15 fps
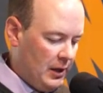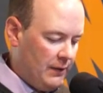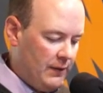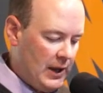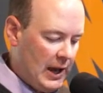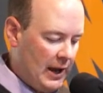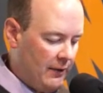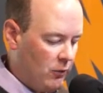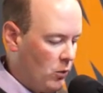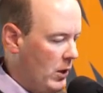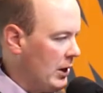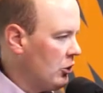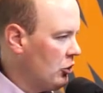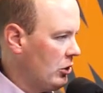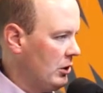If you have
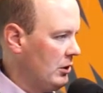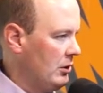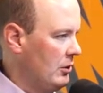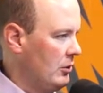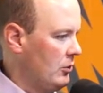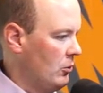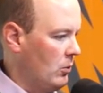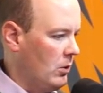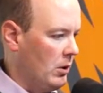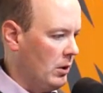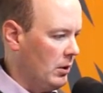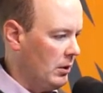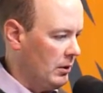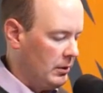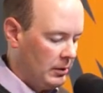questions
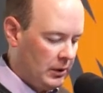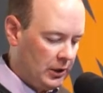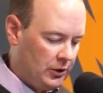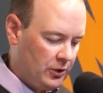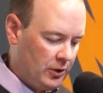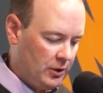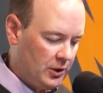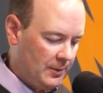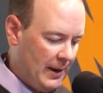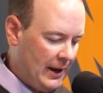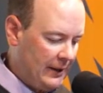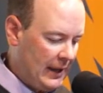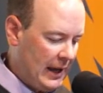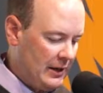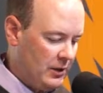or concerns
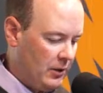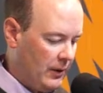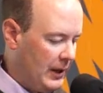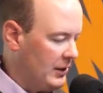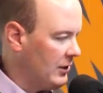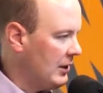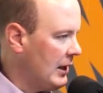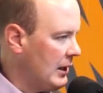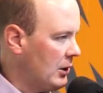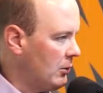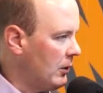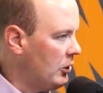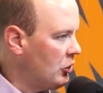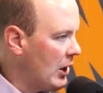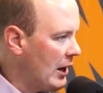about that, don't hesitate to
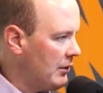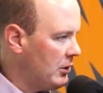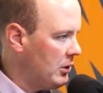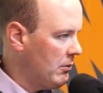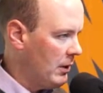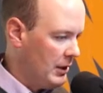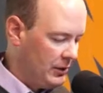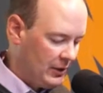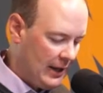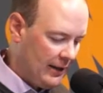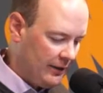reach out to us.